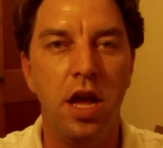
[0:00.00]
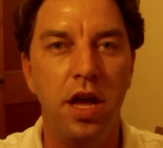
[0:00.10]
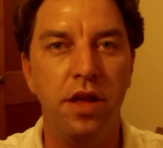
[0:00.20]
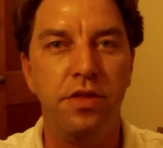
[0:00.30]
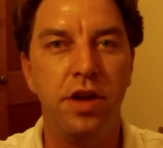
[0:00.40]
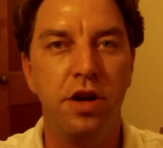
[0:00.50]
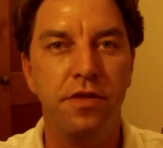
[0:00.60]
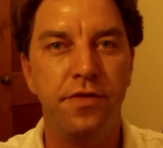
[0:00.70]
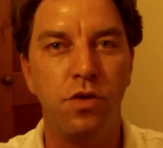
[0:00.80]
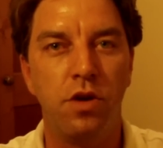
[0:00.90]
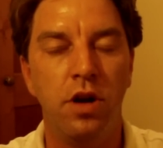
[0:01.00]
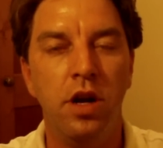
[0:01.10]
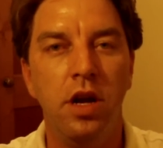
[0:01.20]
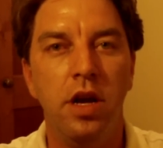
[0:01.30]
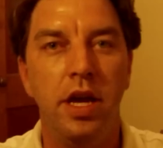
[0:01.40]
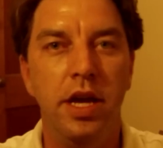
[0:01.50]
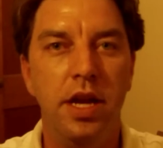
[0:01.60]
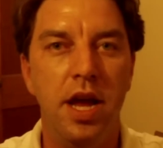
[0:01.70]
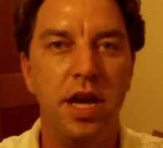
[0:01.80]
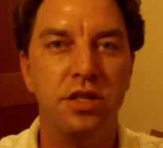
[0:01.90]
and therefore it
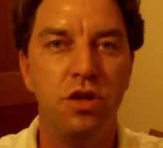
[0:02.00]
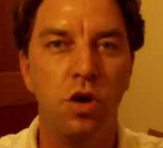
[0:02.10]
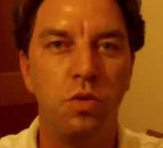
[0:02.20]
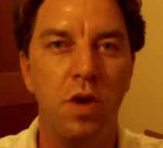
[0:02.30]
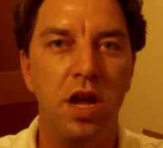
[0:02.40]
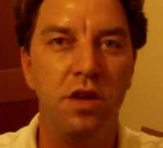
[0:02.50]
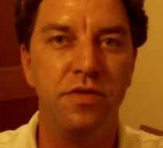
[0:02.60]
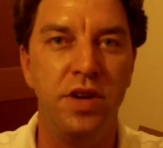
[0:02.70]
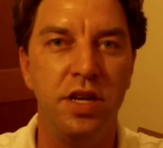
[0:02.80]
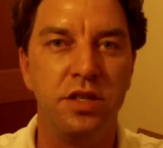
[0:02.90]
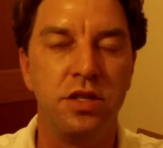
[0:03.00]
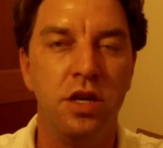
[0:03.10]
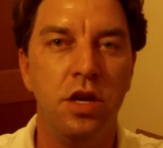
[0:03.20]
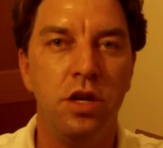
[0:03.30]
has no relevance